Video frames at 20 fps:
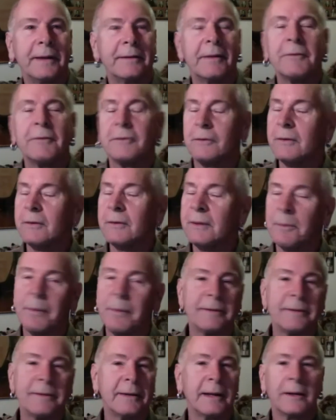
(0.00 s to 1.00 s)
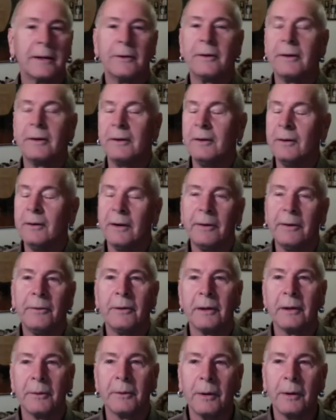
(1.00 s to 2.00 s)
I was doing the best I could, I
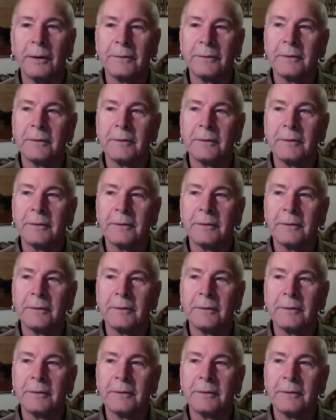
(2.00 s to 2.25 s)
really was.